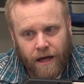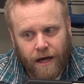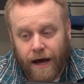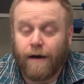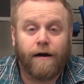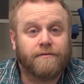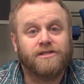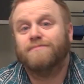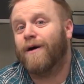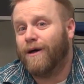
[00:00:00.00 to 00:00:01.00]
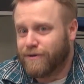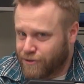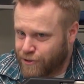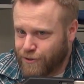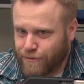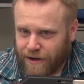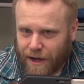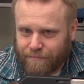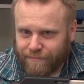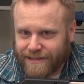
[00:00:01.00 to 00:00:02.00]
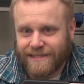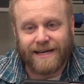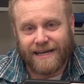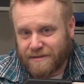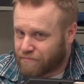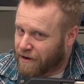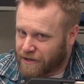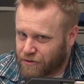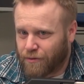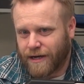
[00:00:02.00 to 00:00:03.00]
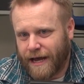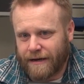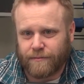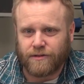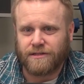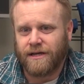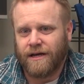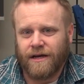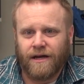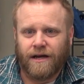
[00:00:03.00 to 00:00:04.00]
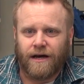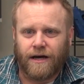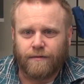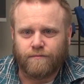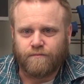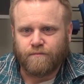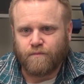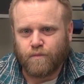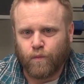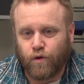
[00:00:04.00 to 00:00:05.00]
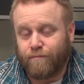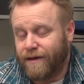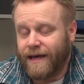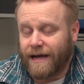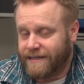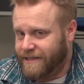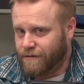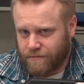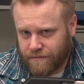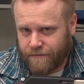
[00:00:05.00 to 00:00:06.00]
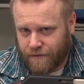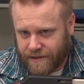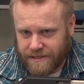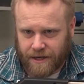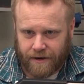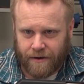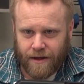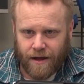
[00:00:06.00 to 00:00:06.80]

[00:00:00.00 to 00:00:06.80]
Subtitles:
However, smaller to mid-sized predatory animals would be ideal for this gun.